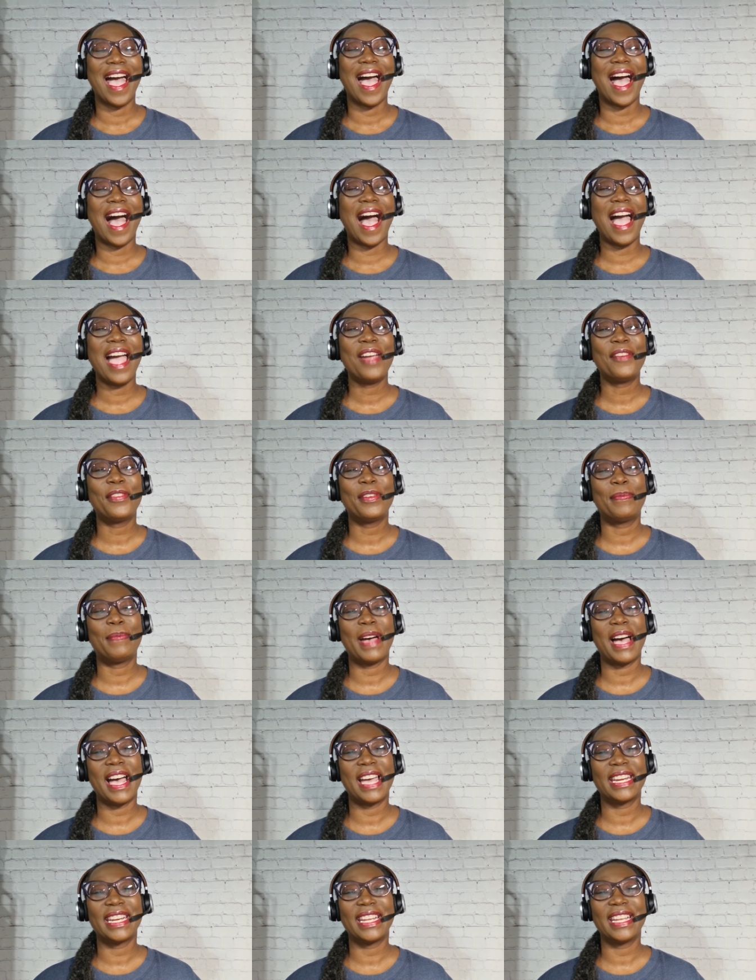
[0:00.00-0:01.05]
Hi,
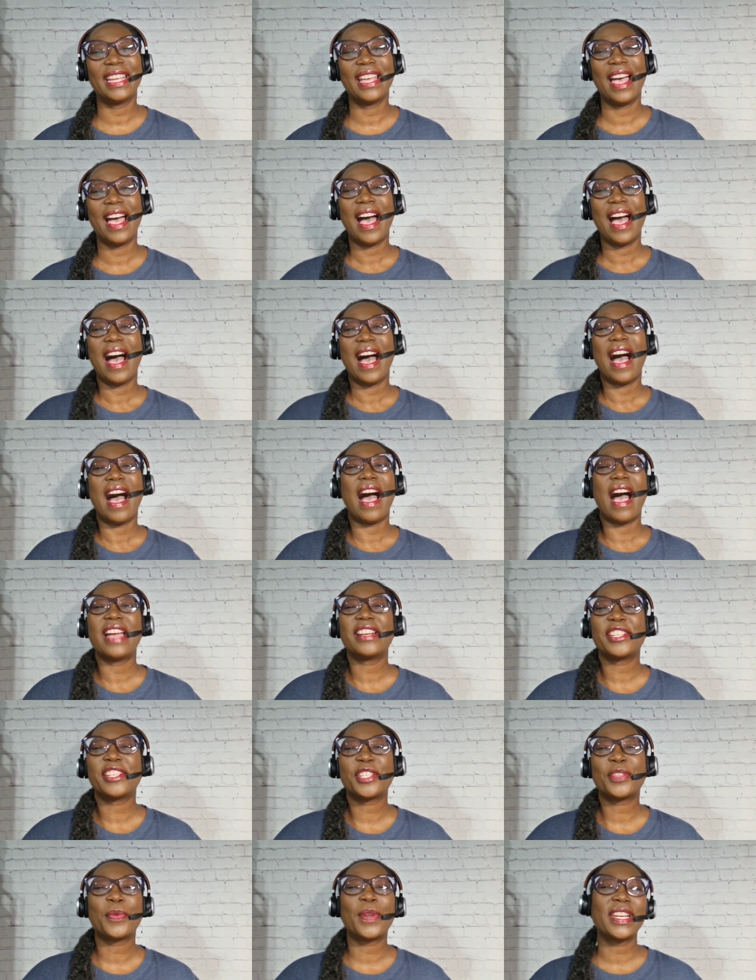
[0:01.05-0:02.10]
everybody. I
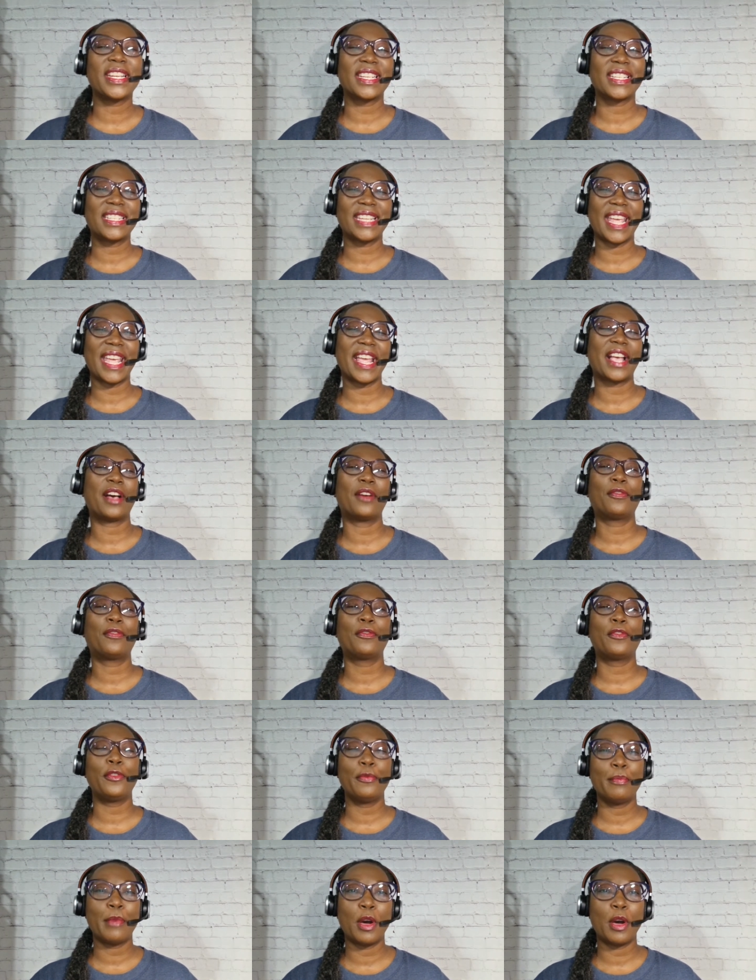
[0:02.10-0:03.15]
just wanted to take a
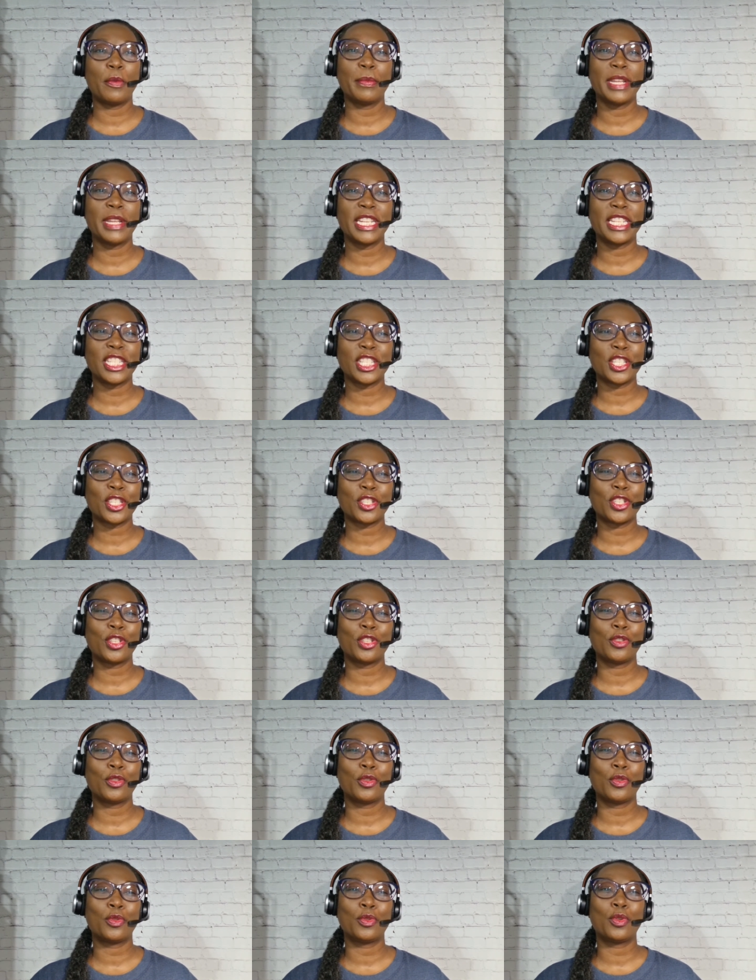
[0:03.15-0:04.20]
few moments
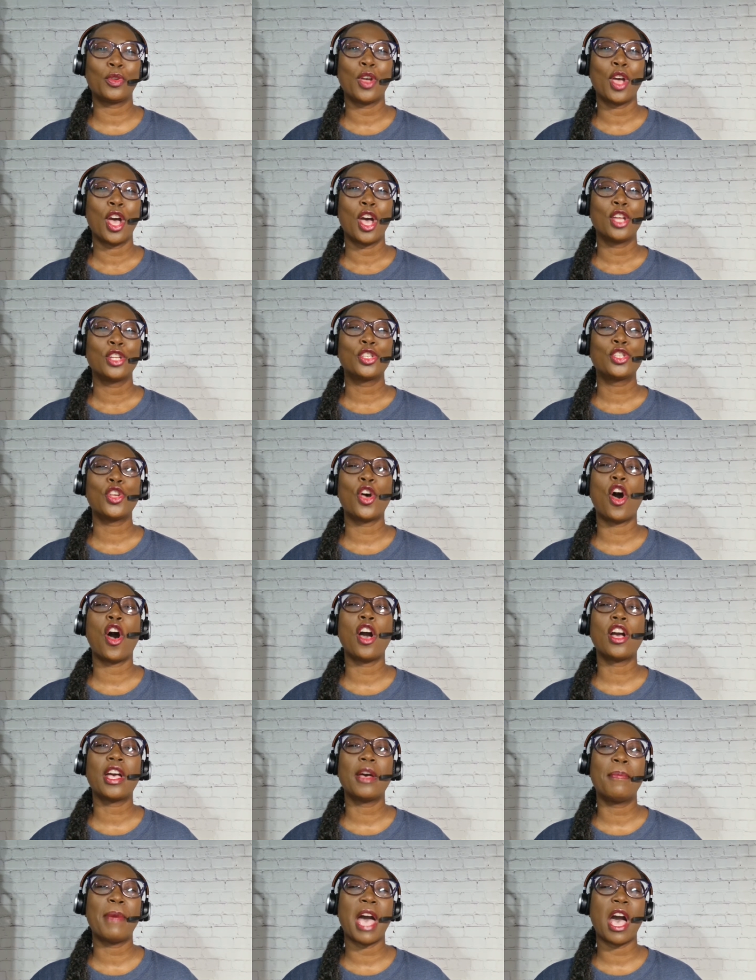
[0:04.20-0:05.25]
to
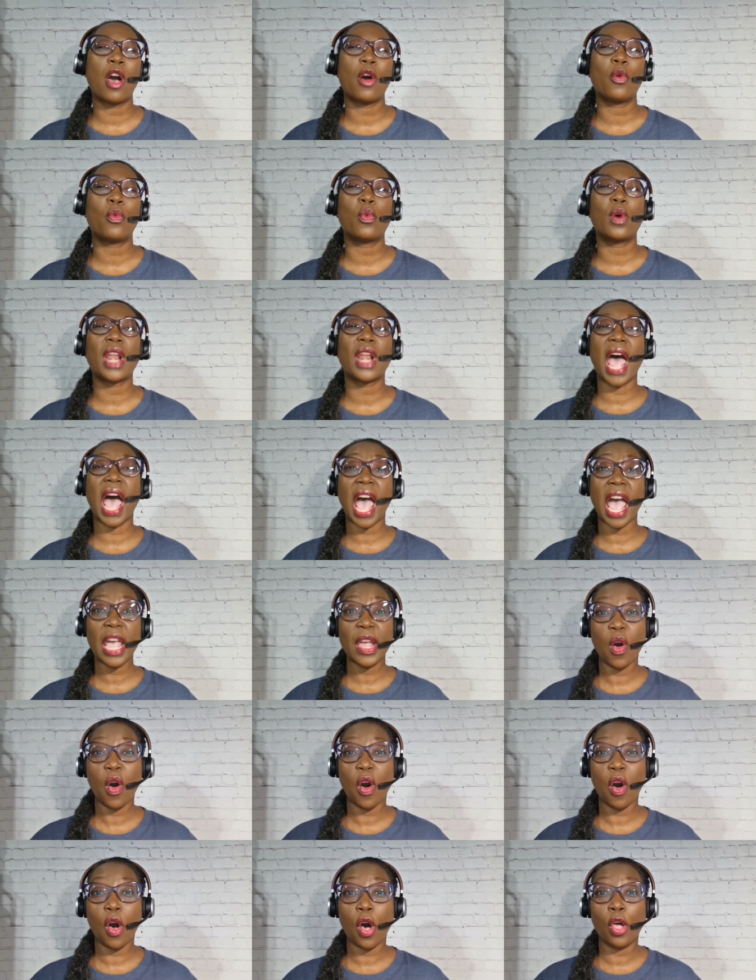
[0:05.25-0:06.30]
talk about what I
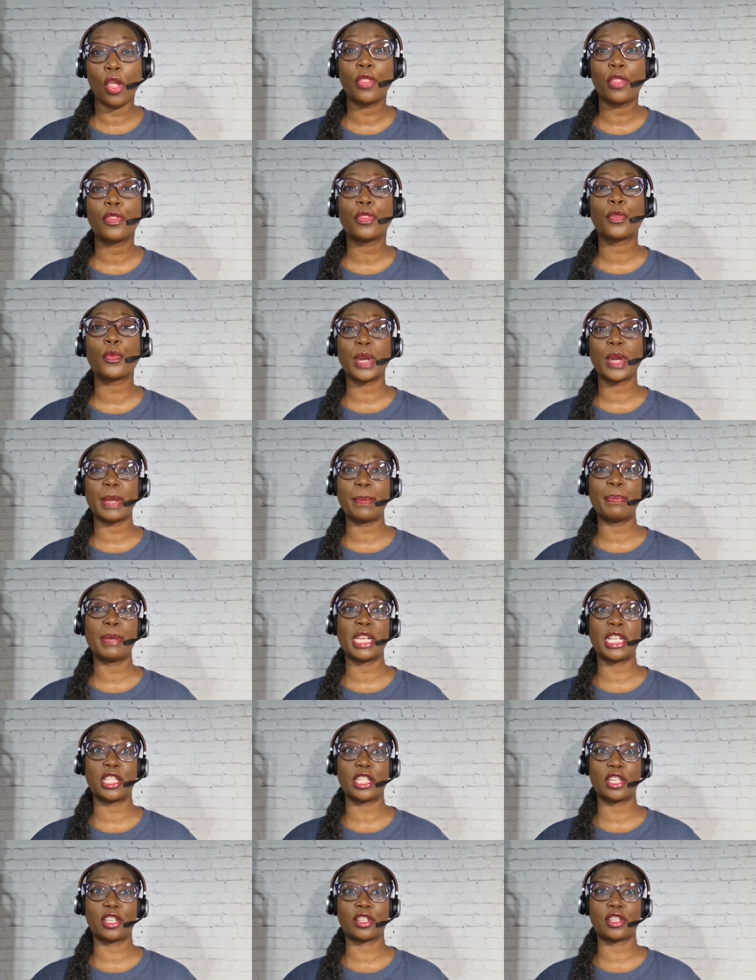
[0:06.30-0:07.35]
call three
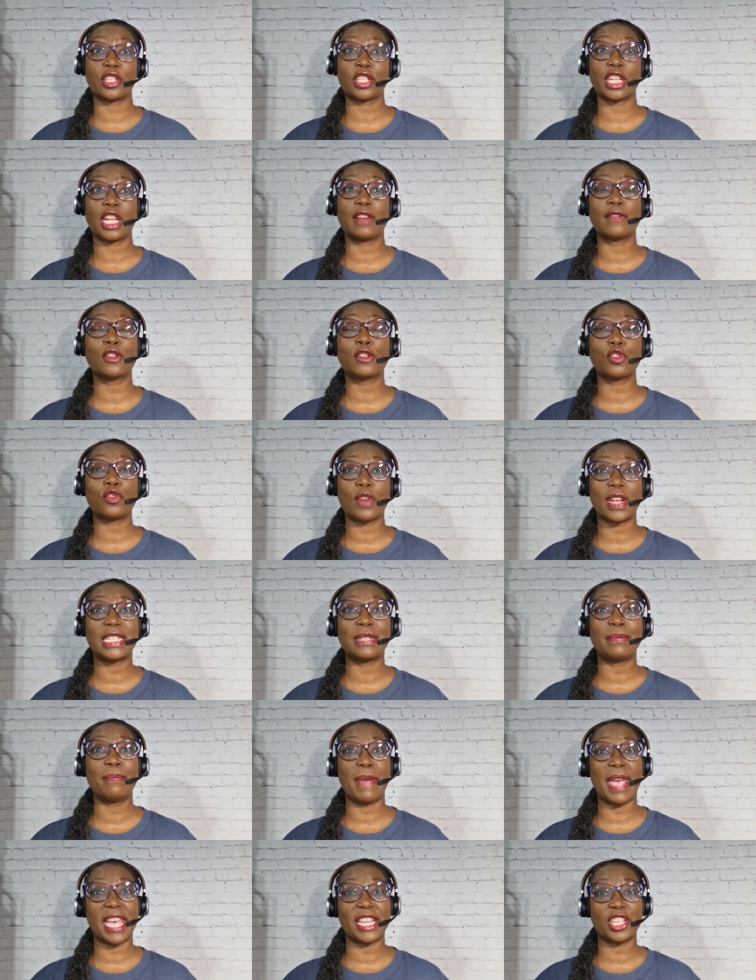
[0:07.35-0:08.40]
pillars of stress
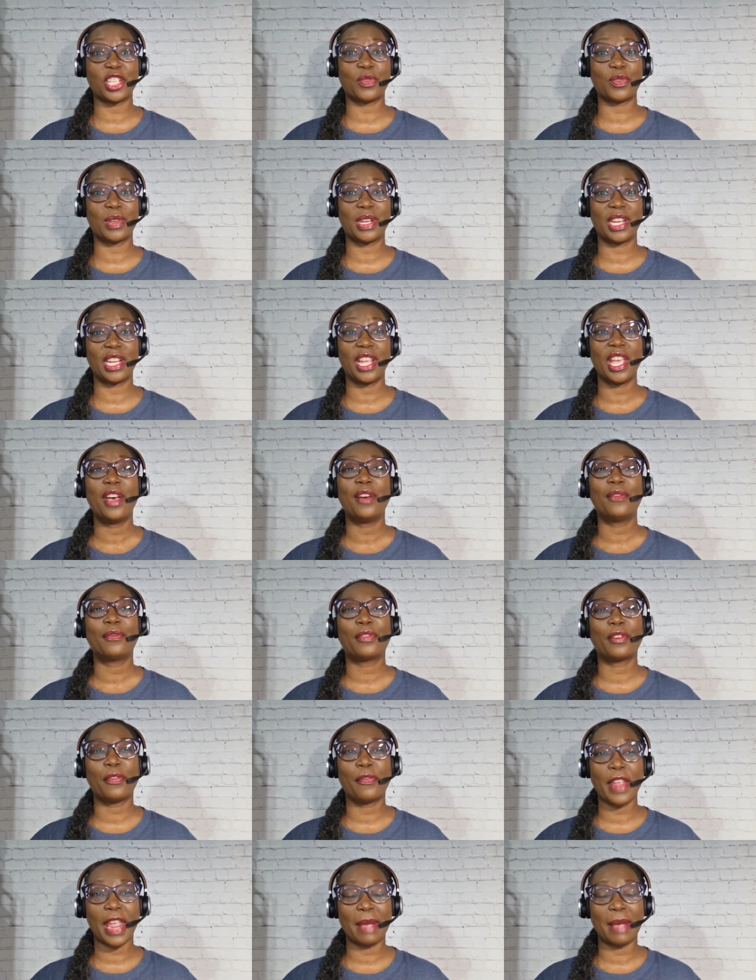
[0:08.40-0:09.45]
mastery for
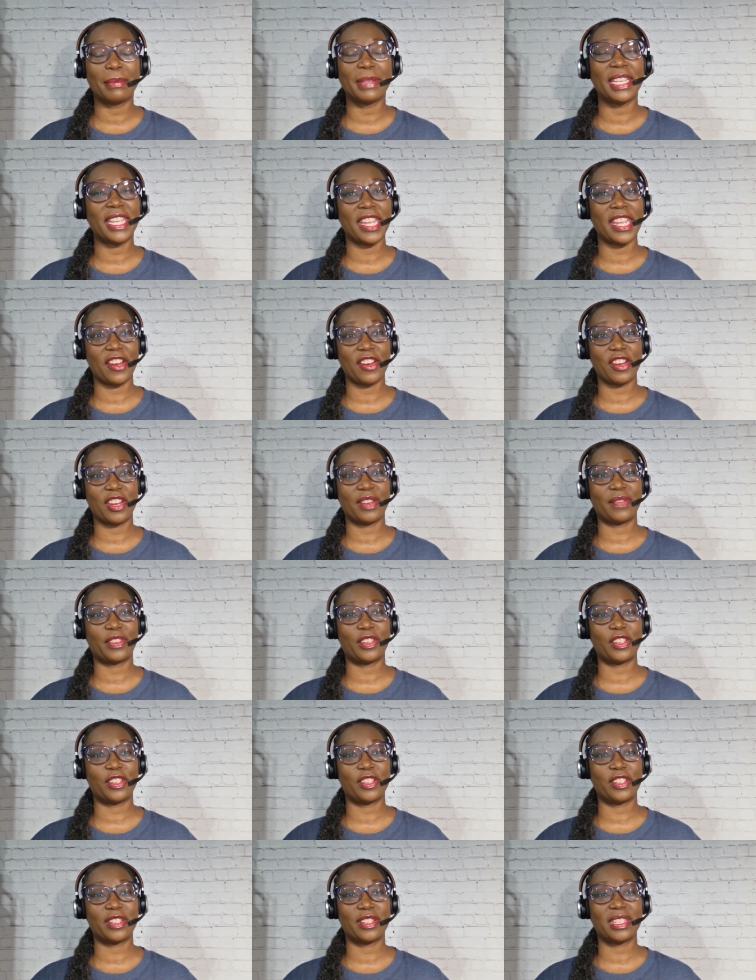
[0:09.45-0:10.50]
family
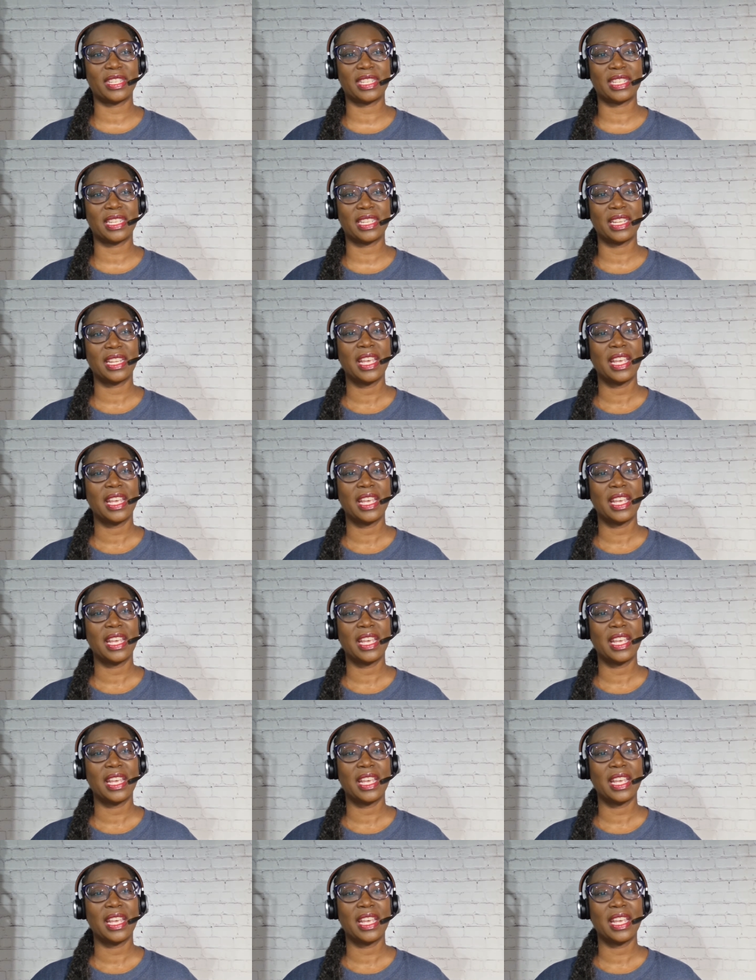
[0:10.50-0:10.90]
caregivers.